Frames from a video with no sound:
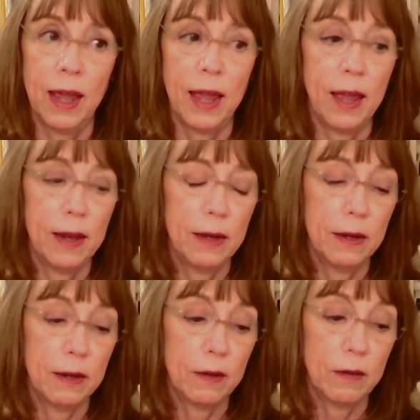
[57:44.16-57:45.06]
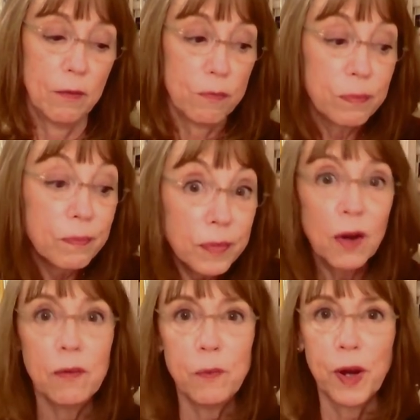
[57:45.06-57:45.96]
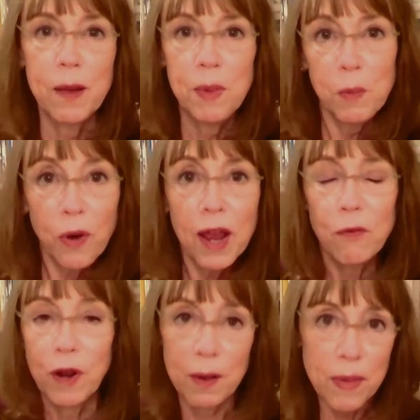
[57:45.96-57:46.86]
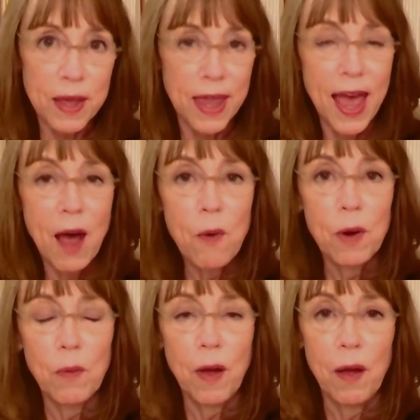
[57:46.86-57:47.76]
And, you know, would I be brave? Would I be a coward?